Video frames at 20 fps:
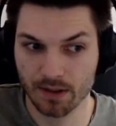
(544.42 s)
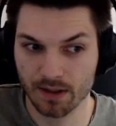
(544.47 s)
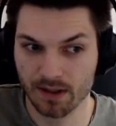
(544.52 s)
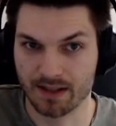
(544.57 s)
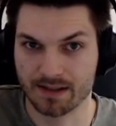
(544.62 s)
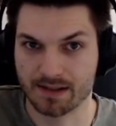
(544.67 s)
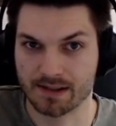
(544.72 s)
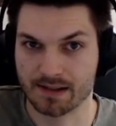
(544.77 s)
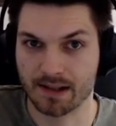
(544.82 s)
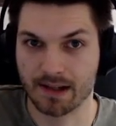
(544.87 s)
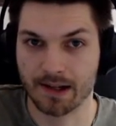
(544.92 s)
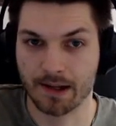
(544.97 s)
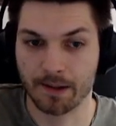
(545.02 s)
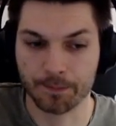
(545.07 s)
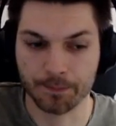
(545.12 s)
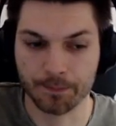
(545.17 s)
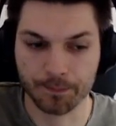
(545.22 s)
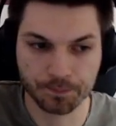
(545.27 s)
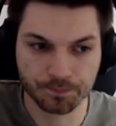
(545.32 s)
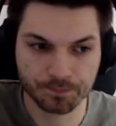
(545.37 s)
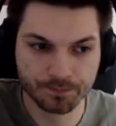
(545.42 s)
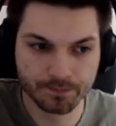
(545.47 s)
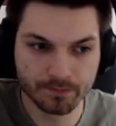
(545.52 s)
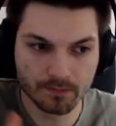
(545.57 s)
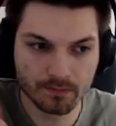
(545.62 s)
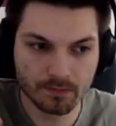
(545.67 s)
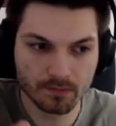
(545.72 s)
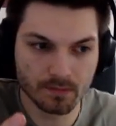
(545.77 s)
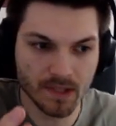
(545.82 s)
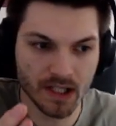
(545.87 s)
let's say
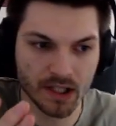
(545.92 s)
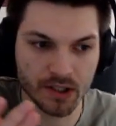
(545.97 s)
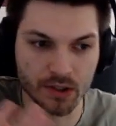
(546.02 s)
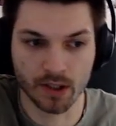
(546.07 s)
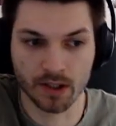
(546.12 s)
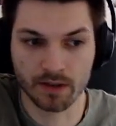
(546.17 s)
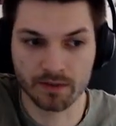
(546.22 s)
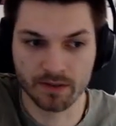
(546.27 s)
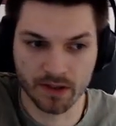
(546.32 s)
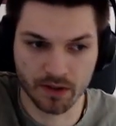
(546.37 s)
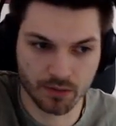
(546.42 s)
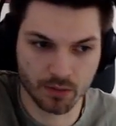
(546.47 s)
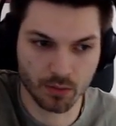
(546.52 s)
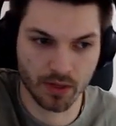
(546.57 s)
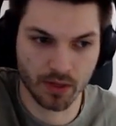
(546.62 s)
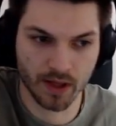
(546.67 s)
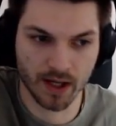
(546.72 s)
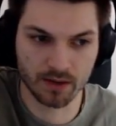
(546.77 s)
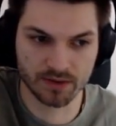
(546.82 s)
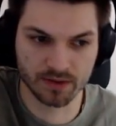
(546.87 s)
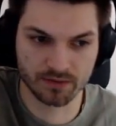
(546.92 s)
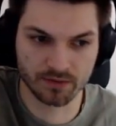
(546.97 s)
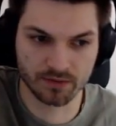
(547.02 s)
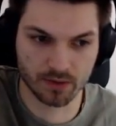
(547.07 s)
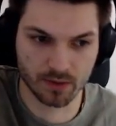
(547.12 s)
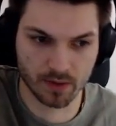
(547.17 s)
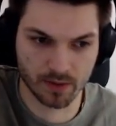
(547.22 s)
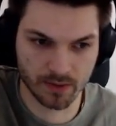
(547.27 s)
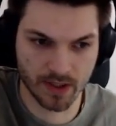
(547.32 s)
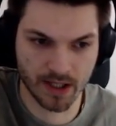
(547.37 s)
you give the
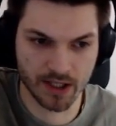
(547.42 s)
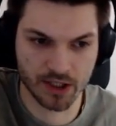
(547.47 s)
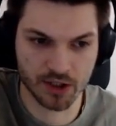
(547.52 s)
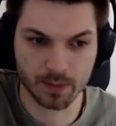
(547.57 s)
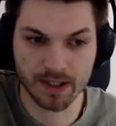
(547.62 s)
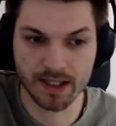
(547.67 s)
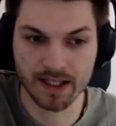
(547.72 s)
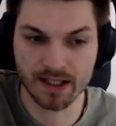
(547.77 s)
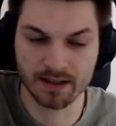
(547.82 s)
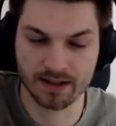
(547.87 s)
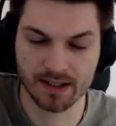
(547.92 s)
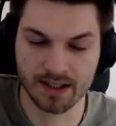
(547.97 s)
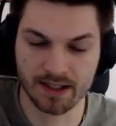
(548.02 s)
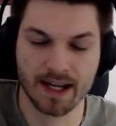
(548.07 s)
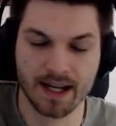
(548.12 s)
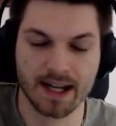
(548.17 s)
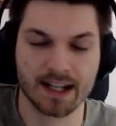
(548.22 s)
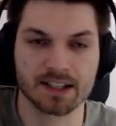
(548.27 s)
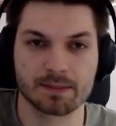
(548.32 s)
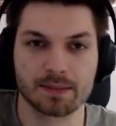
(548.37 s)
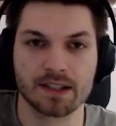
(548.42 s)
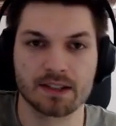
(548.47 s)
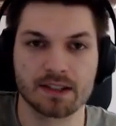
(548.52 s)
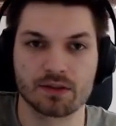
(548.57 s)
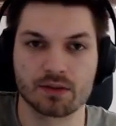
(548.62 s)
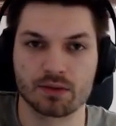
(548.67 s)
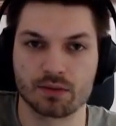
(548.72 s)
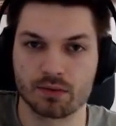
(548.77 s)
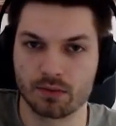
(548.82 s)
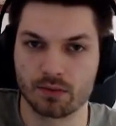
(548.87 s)
2,400 HP and the attack speed
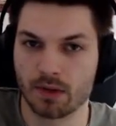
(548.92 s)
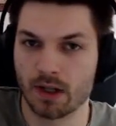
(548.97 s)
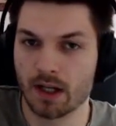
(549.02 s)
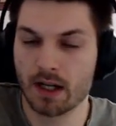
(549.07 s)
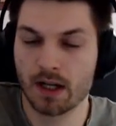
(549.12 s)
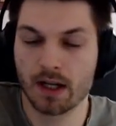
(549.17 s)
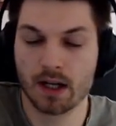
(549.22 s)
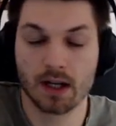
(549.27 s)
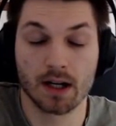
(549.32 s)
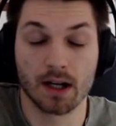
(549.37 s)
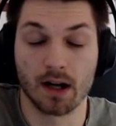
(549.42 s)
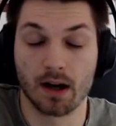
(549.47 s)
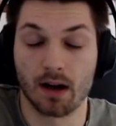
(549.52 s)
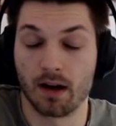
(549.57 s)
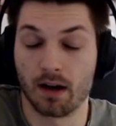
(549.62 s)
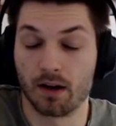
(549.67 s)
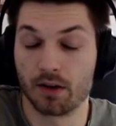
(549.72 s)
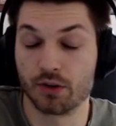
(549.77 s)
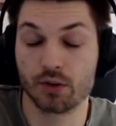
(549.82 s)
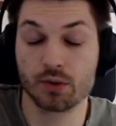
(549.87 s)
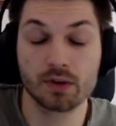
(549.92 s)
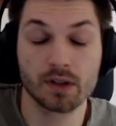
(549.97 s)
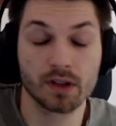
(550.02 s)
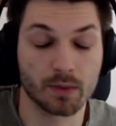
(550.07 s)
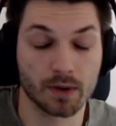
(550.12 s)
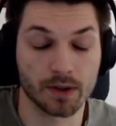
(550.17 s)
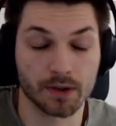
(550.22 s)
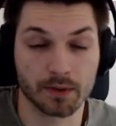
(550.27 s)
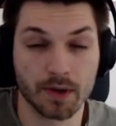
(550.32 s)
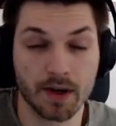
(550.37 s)
to a unit,
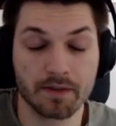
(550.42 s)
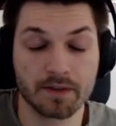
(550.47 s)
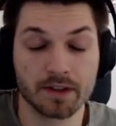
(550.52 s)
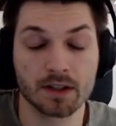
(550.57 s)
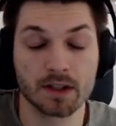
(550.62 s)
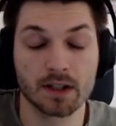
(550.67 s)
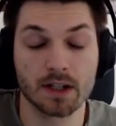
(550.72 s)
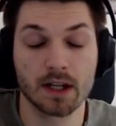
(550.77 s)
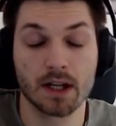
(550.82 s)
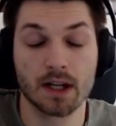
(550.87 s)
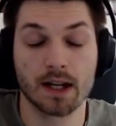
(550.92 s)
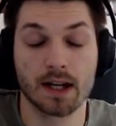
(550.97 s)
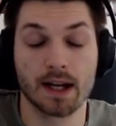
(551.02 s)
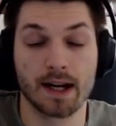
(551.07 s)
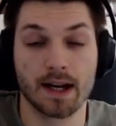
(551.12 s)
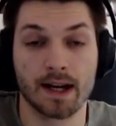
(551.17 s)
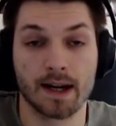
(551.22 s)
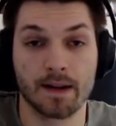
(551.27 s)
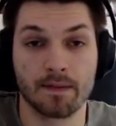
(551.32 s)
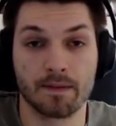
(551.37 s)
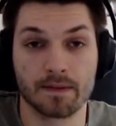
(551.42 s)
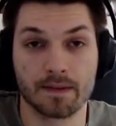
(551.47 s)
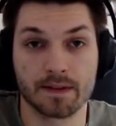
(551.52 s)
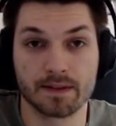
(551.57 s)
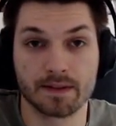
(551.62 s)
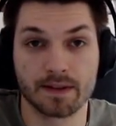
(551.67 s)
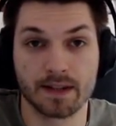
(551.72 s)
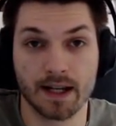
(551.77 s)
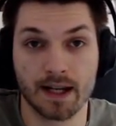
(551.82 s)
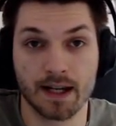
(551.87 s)
whatever, and
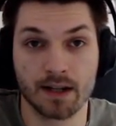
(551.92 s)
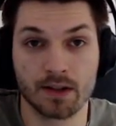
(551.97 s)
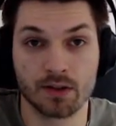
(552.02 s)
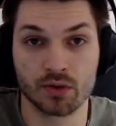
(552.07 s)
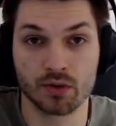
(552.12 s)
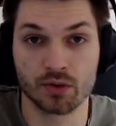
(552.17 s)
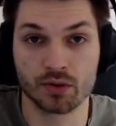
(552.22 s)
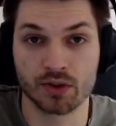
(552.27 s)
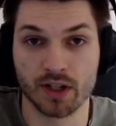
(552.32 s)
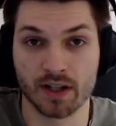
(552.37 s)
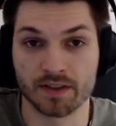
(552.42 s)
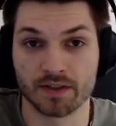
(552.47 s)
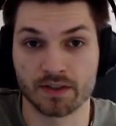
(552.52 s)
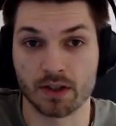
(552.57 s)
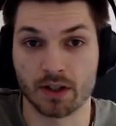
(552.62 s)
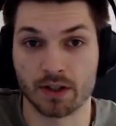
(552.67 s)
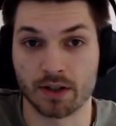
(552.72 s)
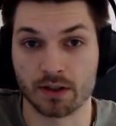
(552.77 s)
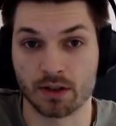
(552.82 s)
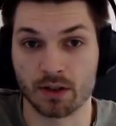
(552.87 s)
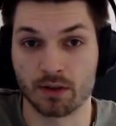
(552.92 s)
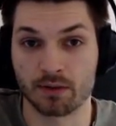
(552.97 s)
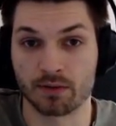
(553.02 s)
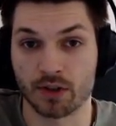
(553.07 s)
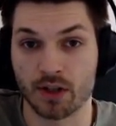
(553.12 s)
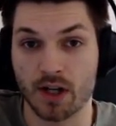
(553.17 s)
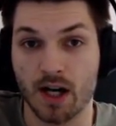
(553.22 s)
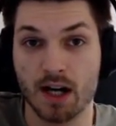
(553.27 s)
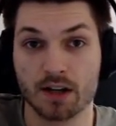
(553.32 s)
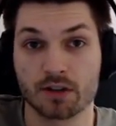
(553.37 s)
then you're just gonna go
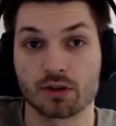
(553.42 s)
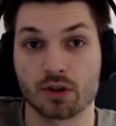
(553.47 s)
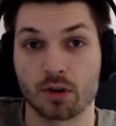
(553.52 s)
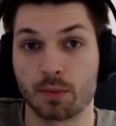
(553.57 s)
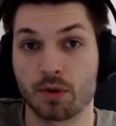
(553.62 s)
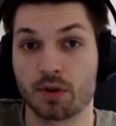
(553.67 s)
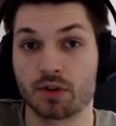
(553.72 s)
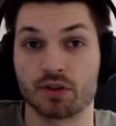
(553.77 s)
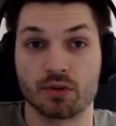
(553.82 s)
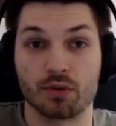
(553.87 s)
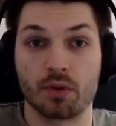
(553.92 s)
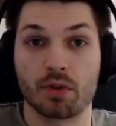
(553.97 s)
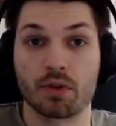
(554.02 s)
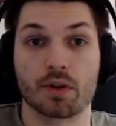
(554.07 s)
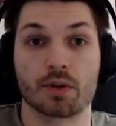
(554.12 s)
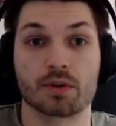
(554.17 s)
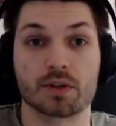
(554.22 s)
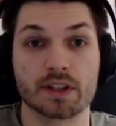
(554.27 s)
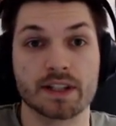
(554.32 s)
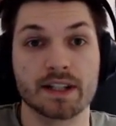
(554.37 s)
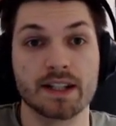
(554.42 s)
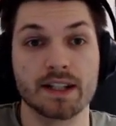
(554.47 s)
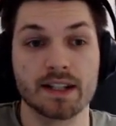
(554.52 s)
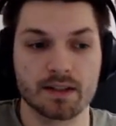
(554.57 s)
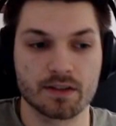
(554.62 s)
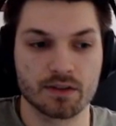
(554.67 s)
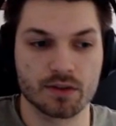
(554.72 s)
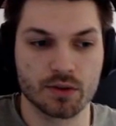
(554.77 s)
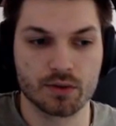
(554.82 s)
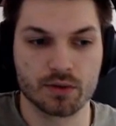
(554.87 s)
for a hardcore push into 13,
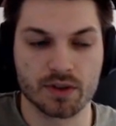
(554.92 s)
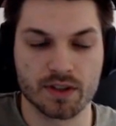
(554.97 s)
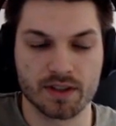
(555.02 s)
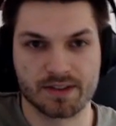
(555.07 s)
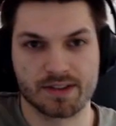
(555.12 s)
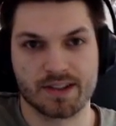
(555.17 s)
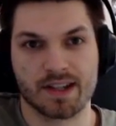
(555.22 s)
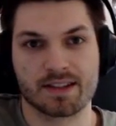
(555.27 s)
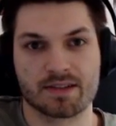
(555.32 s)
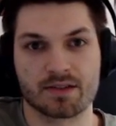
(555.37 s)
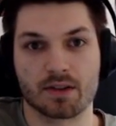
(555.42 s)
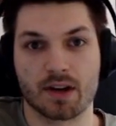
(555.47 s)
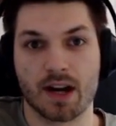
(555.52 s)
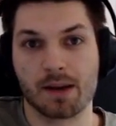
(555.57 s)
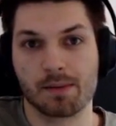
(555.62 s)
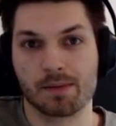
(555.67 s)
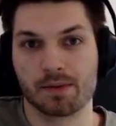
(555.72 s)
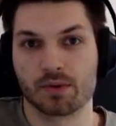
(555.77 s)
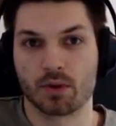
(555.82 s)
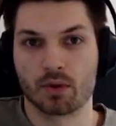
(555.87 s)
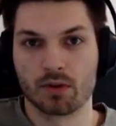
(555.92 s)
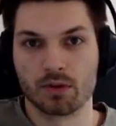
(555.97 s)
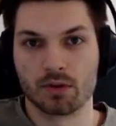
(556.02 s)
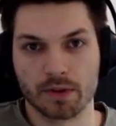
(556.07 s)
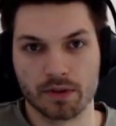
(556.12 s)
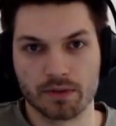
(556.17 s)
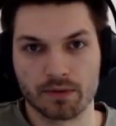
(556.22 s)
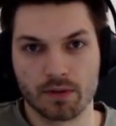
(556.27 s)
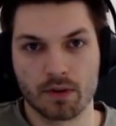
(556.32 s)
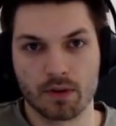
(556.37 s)
and due to the stats you're able to hold
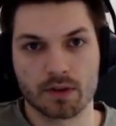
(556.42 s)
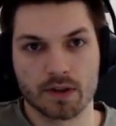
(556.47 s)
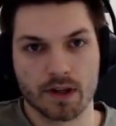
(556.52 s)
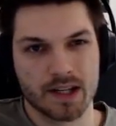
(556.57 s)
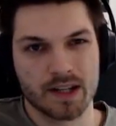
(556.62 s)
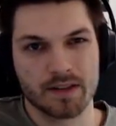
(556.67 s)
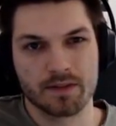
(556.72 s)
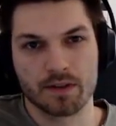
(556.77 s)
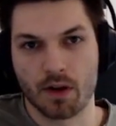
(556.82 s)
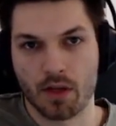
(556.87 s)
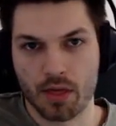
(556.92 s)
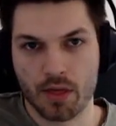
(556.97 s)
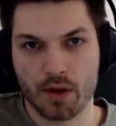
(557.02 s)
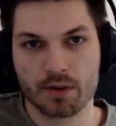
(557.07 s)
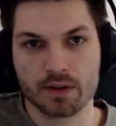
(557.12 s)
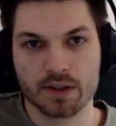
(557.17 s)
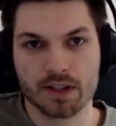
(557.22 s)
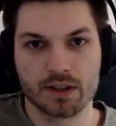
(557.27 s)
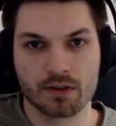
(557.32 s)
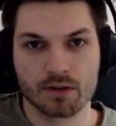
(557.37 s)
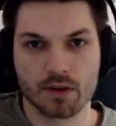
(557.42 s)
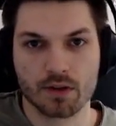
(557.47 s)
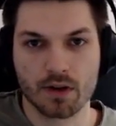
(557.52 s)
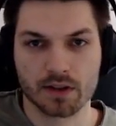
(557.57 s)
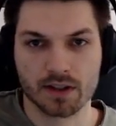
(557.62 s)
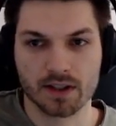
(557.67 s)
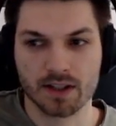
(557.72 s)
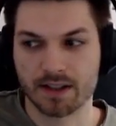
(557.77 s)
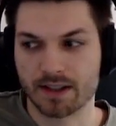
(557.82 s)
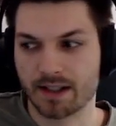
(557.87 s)
before, and even on 13 you're not
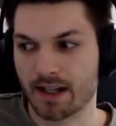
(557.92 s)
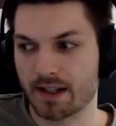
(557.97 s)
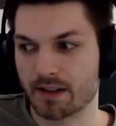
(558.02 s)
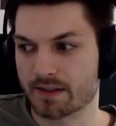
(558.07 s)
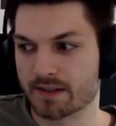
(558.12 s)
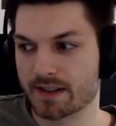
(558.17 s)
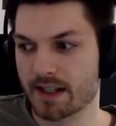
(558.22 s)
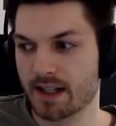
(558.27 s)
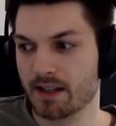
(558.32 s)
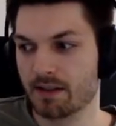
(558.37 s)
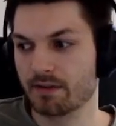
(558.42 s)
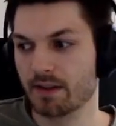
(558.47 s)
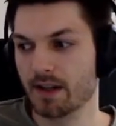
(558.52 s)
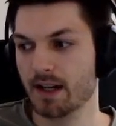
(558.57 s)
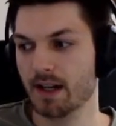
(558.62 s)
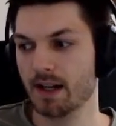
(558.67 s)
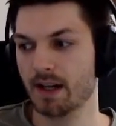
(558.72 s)
gonna die yourself,